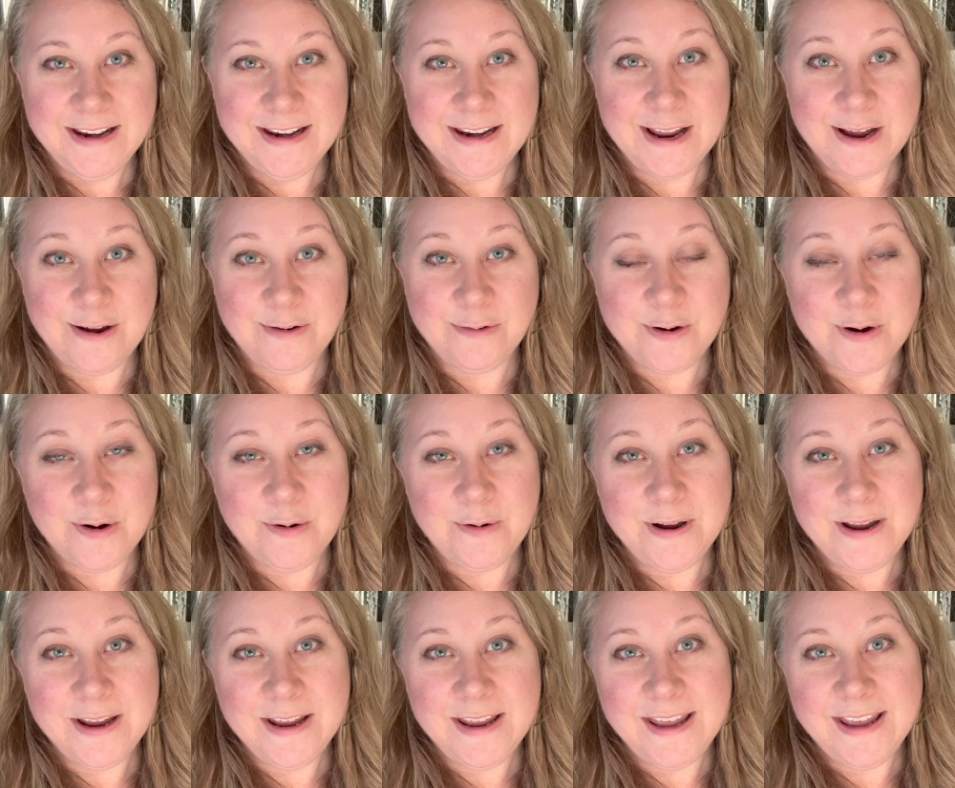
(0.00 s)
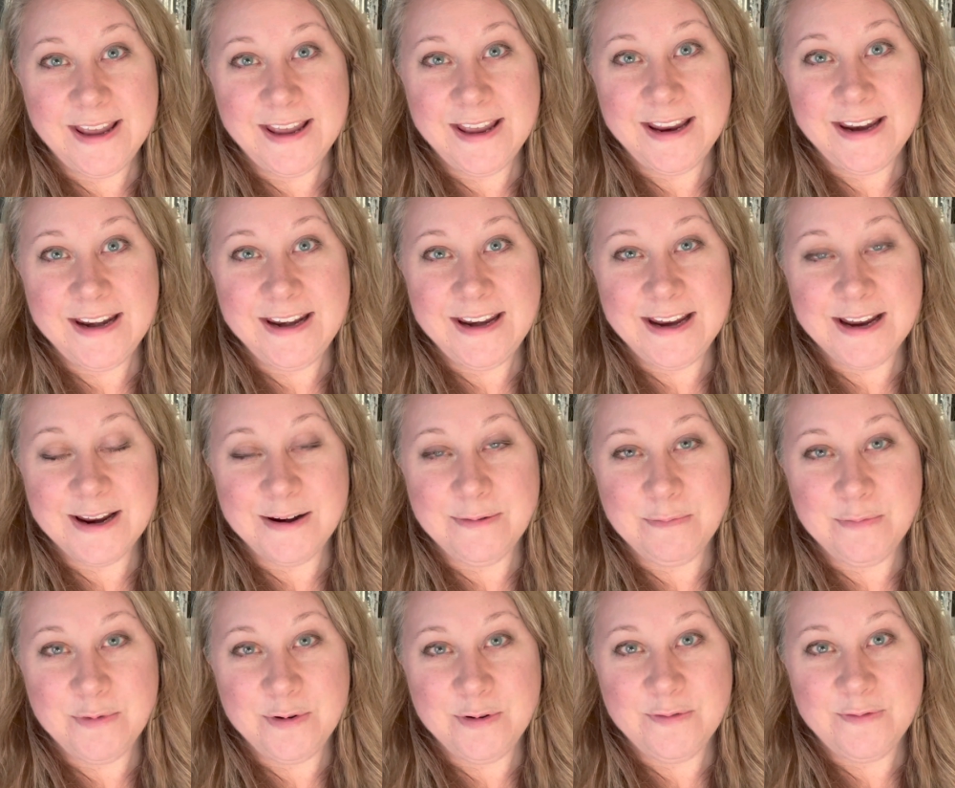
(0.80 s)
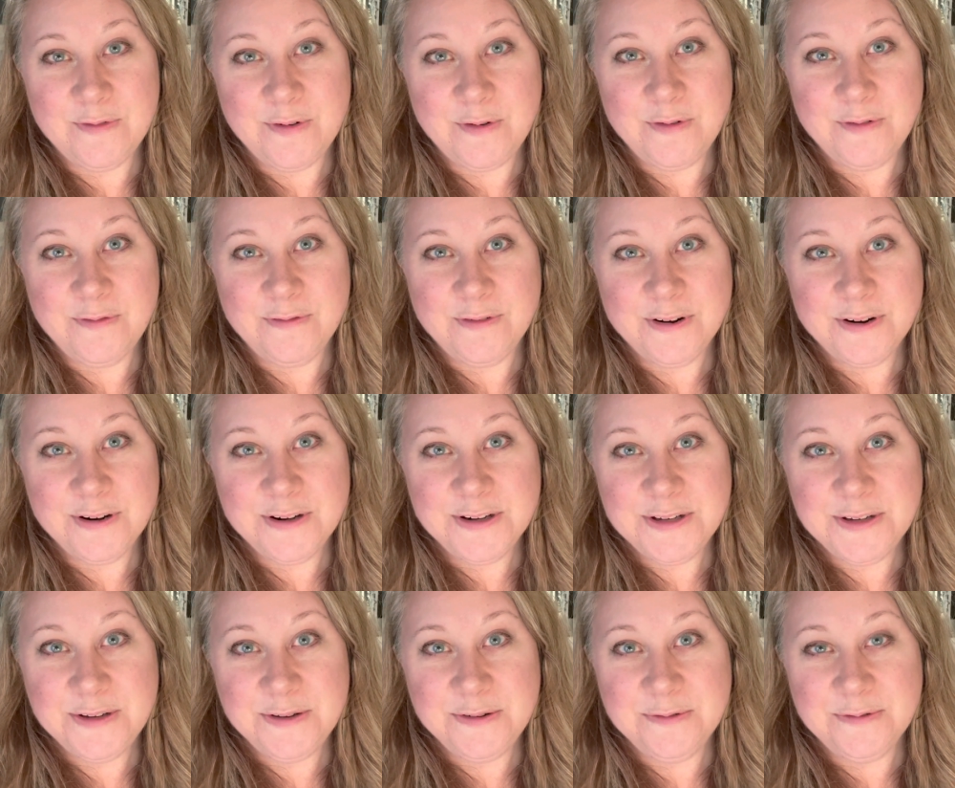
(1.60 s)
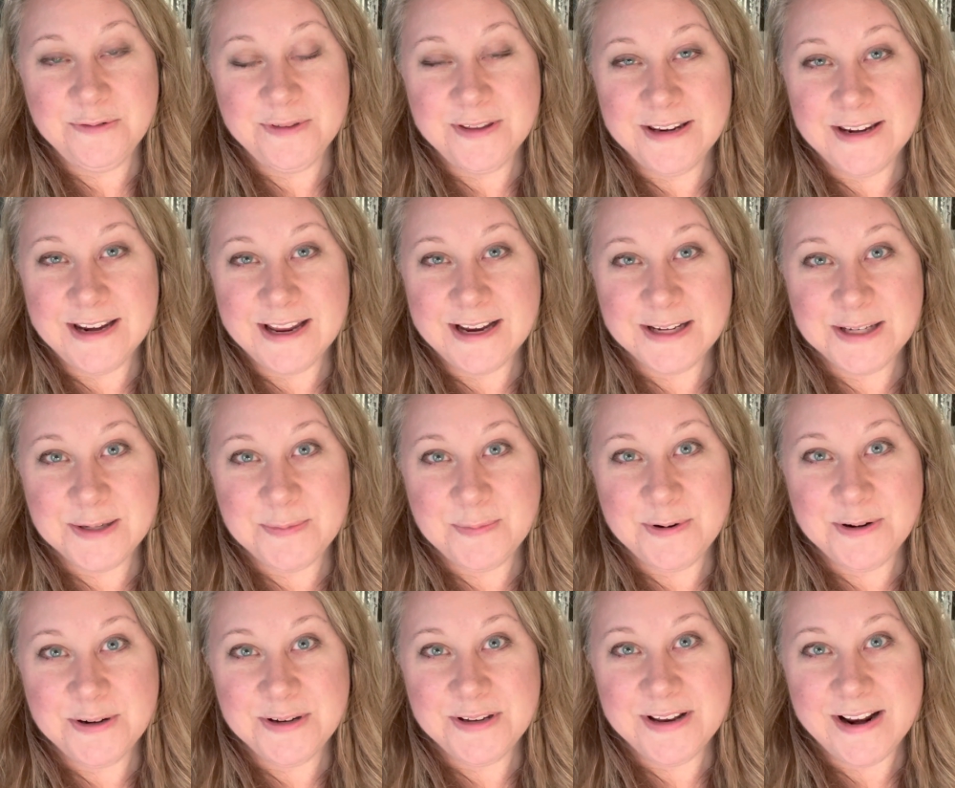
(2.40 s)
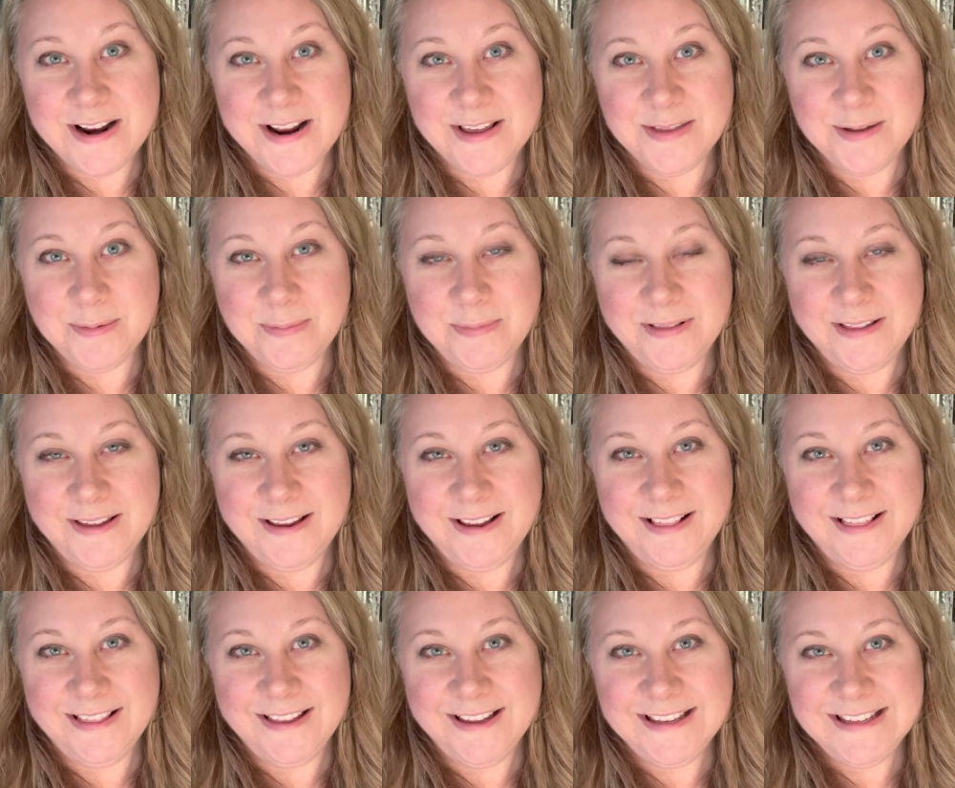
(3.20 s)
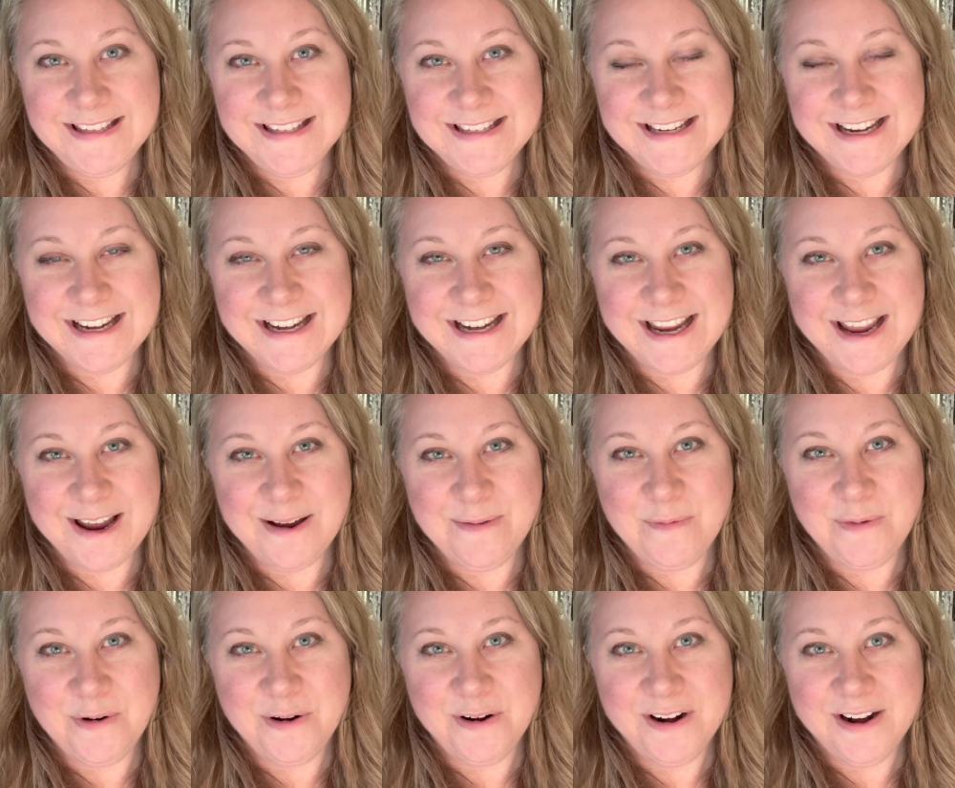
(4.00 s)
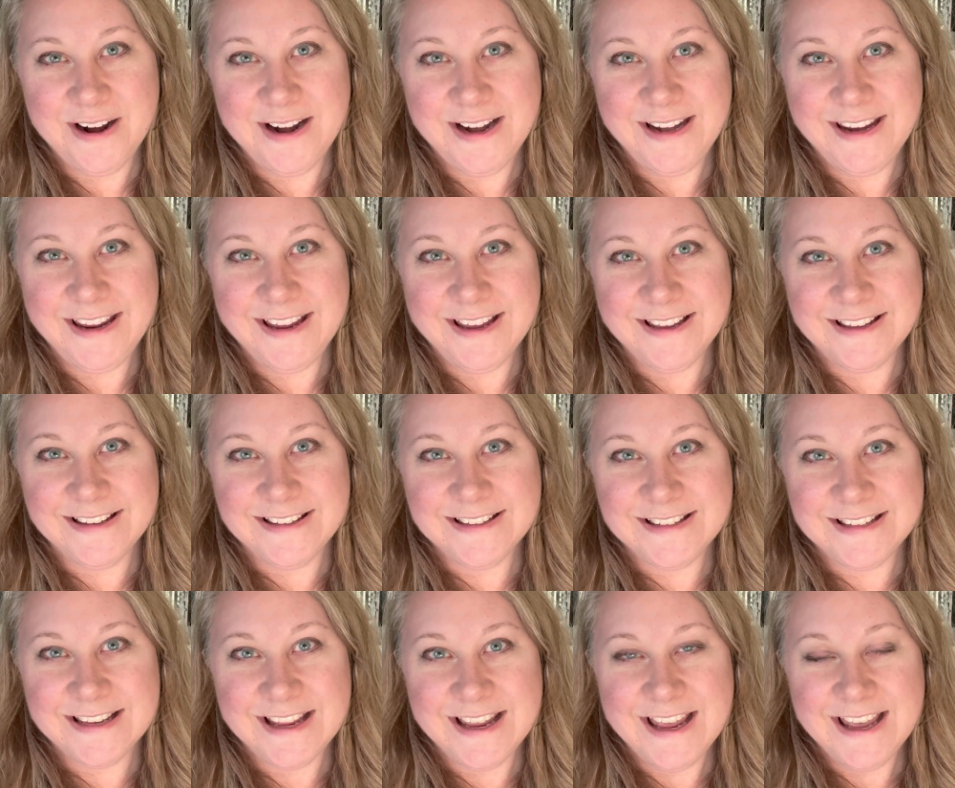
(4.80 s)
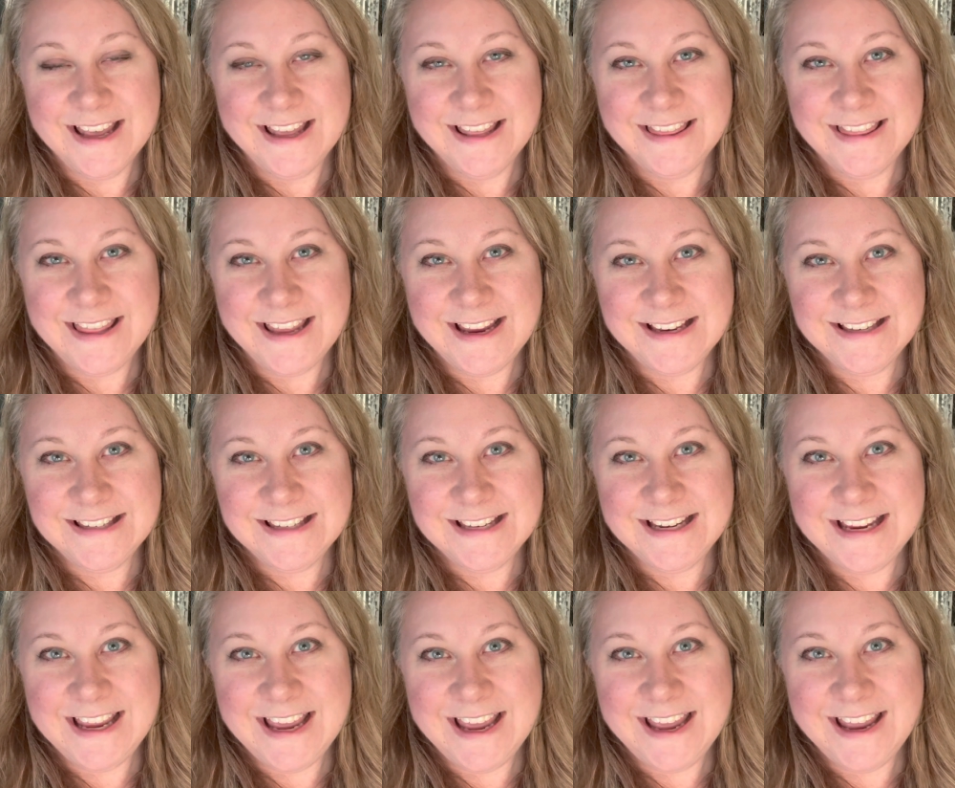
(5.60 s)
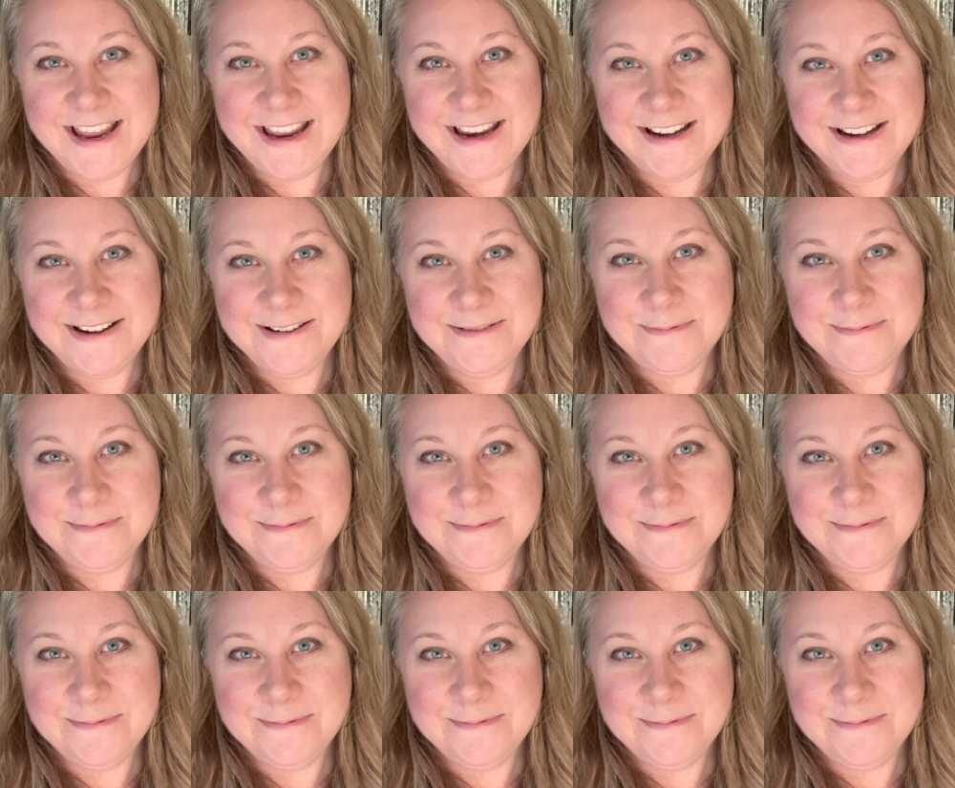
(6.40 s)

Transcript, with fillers: Now go ahead and move over to the next person on the playlist and get more ideas. Thanks again.